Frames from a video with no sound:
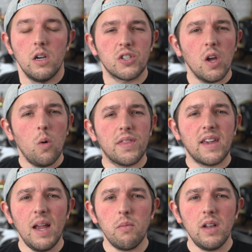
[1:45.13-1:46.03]
So with a
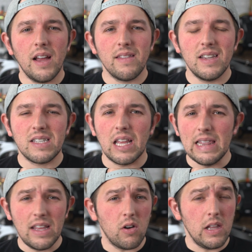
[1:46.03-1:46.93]
camera like this that
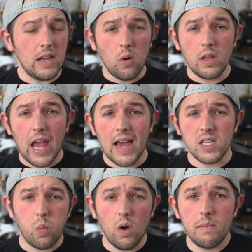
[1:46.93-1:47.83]
literally only
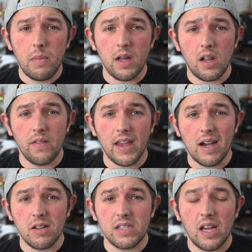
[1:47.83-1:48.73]
has one button on the
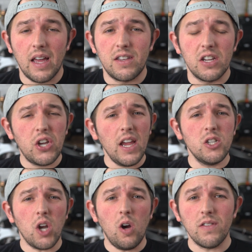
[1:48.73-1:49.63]
outside, to
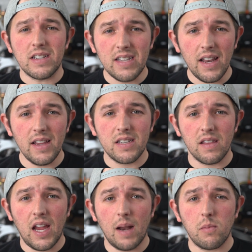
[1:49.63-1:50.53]
change all the settings in
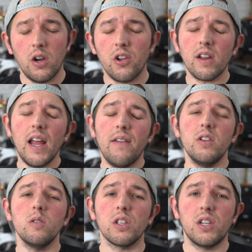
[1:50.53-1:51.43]
the camera, you're gonna have
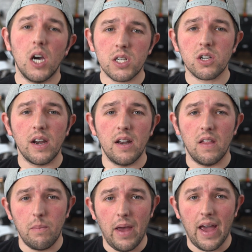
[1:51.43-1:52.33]
to use the touchscreen
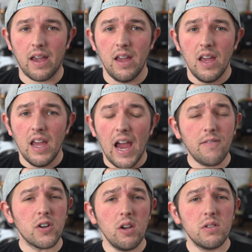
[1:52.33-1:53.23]
on the back.
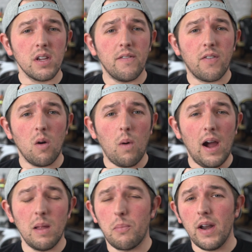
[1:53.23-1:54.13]
After using it for a
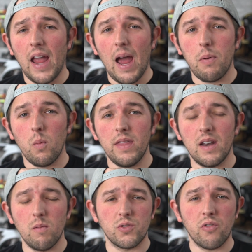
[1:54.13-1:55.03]
while, I'm pretty happy with
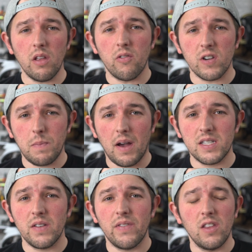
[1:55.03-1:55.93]
it. It was really
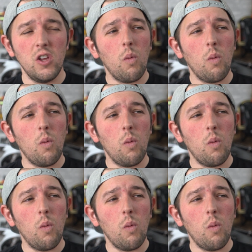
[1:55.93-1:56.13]
responsive and the